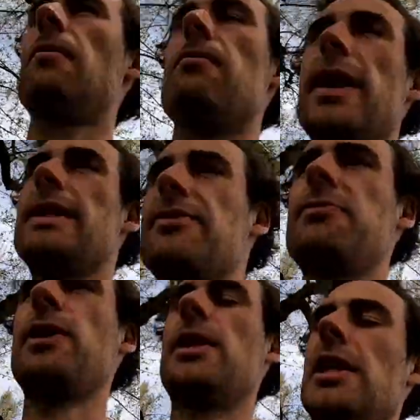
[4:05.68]
might have
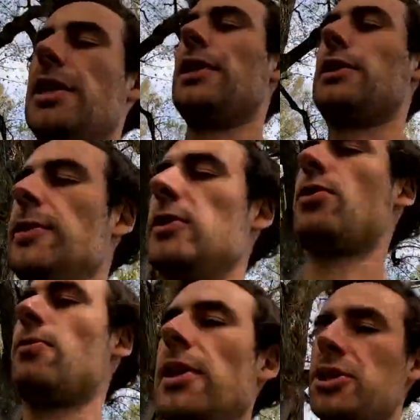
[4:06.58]
been a little bit
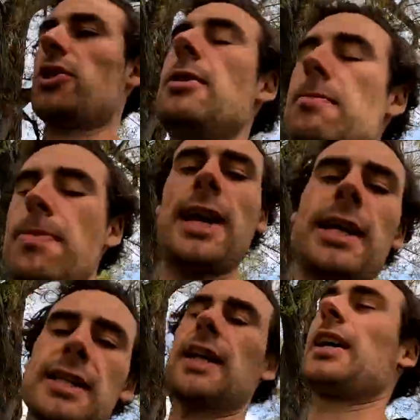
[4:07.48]
too much
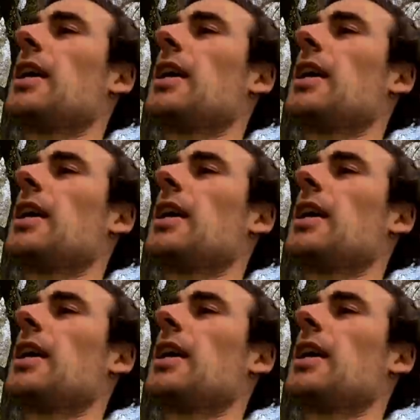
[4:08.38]
impact